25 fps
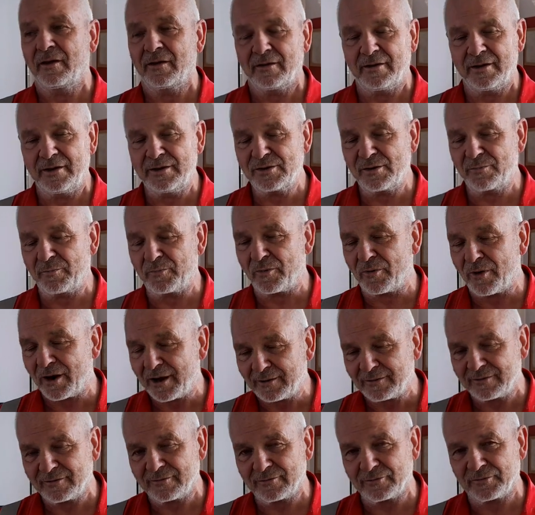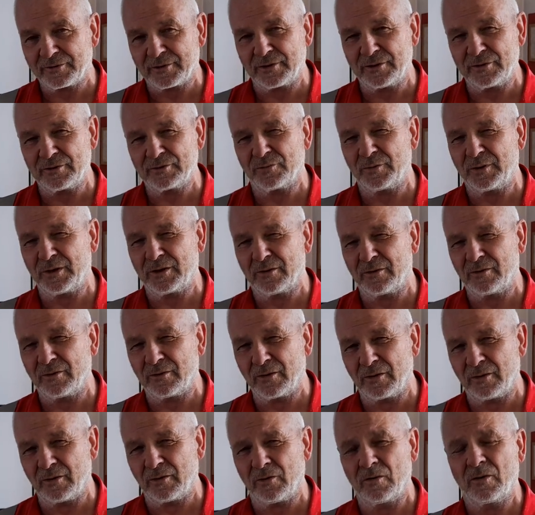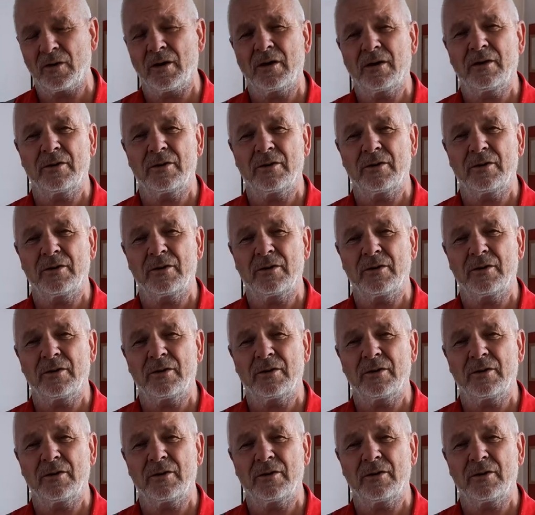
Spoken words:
These are practical things we can do